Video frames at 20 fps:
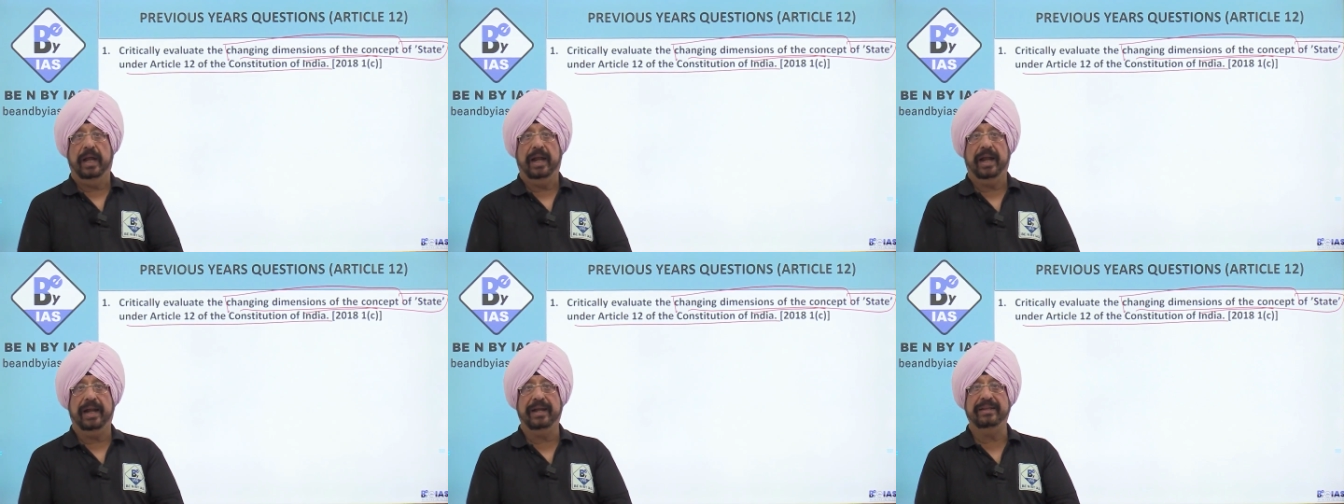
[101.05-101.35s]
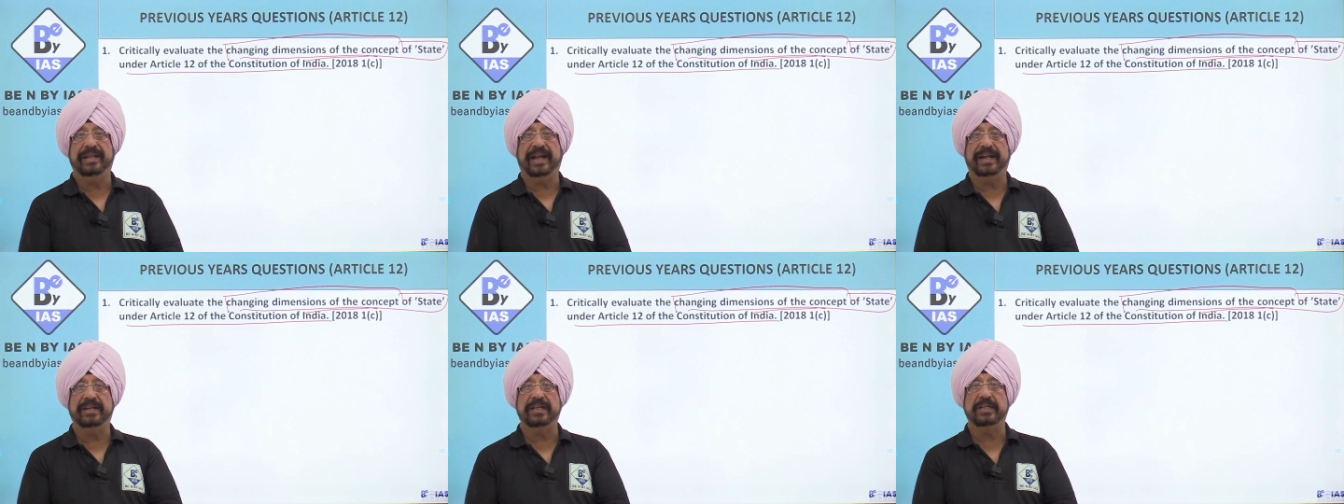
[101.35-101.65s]

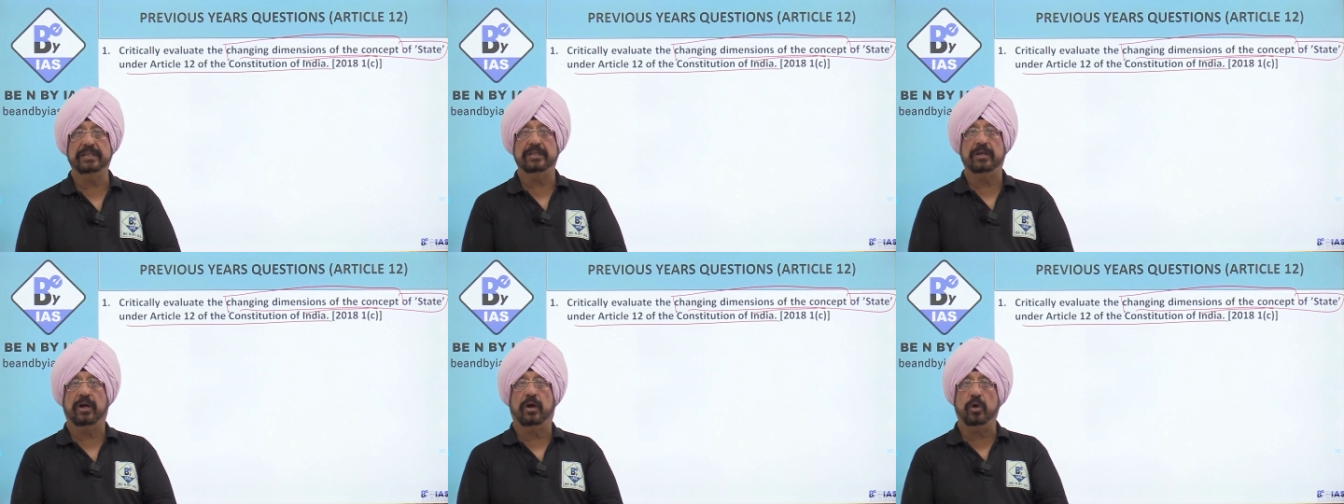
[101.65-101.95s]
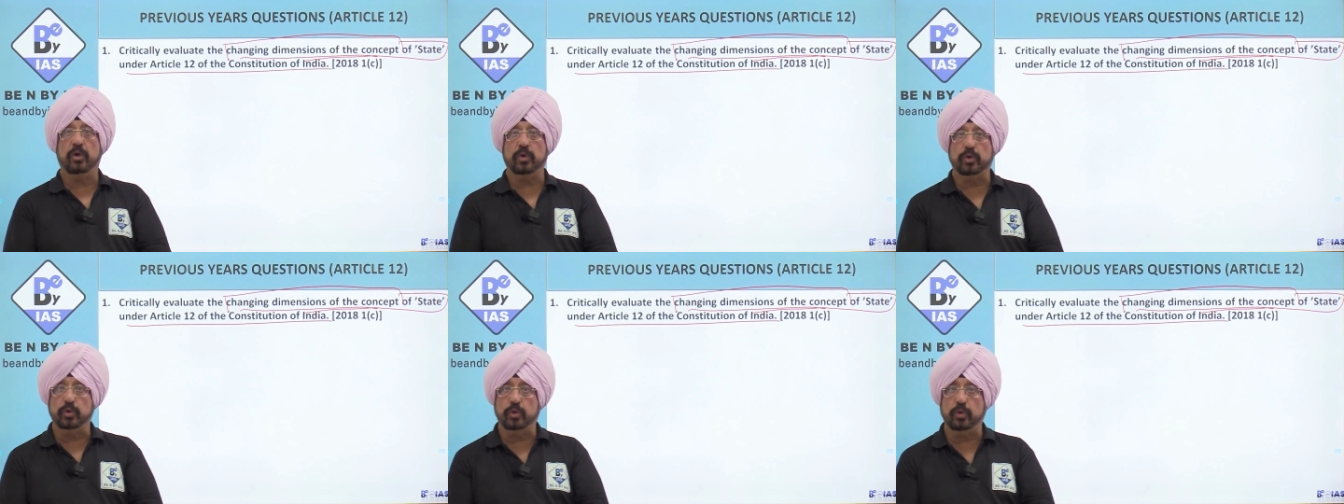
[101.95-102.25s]
And that is
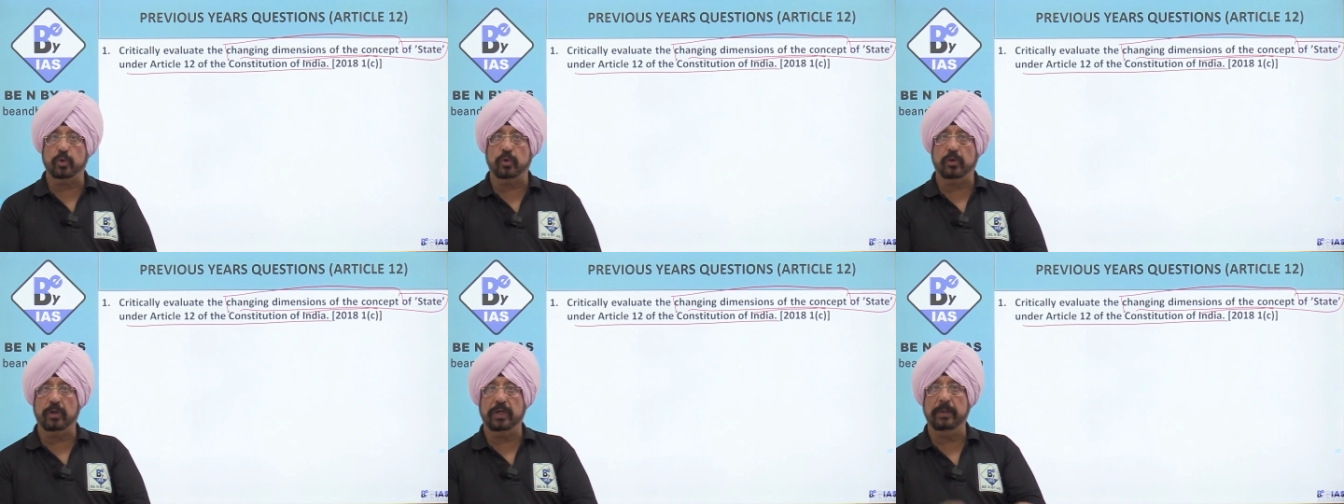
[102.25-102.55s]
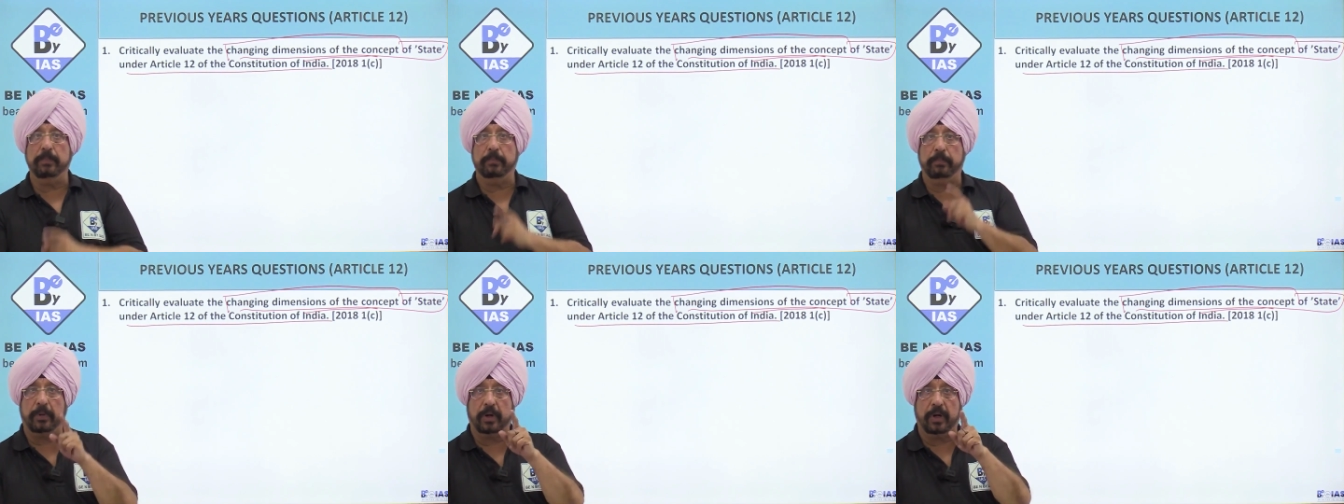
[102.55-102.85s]
also
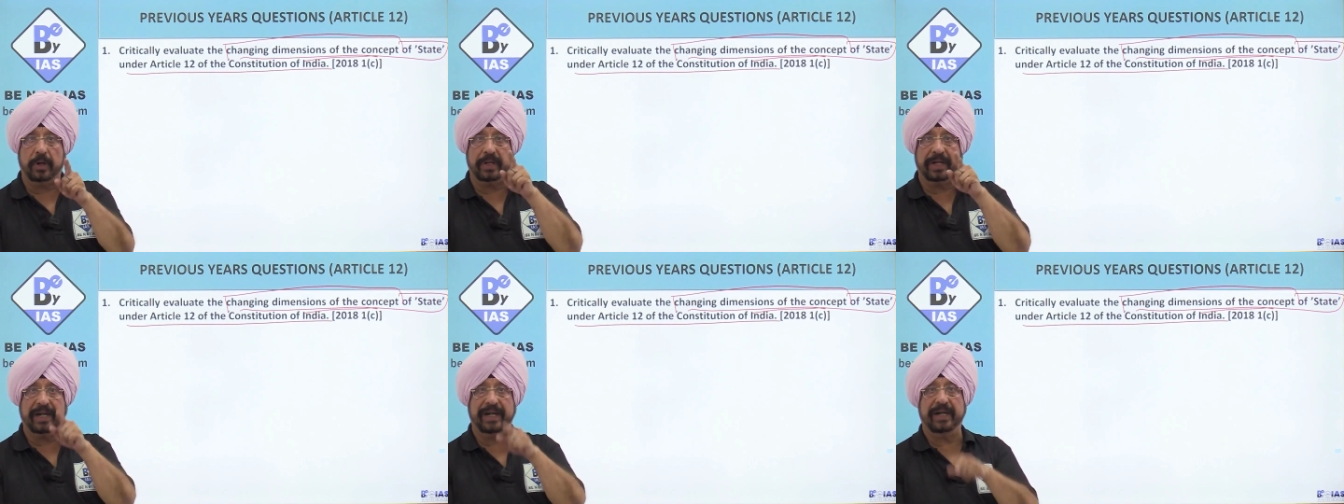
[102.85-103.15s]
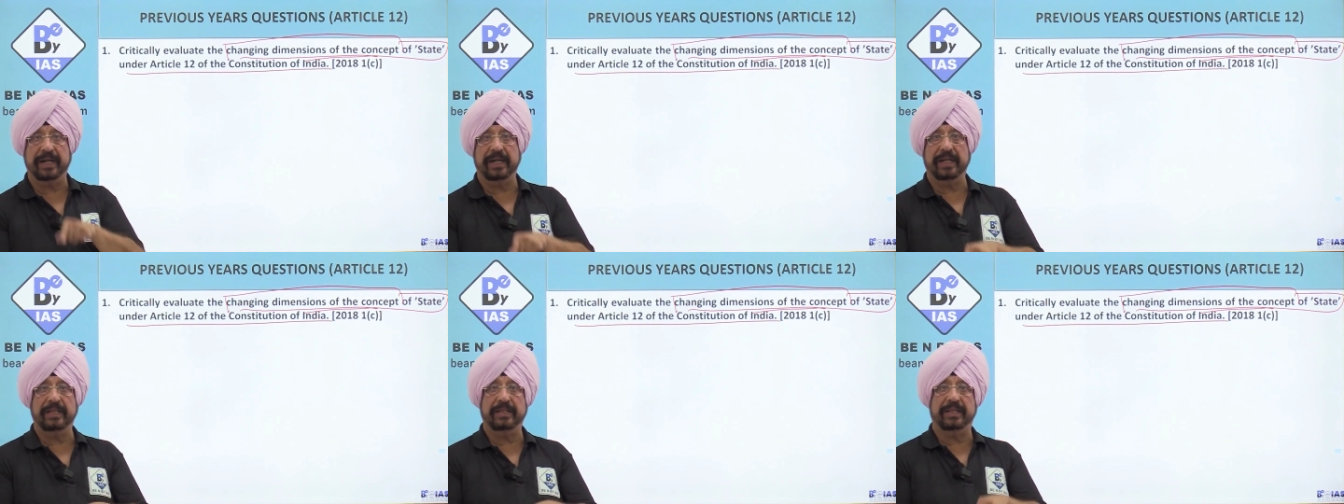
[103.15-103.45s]
important.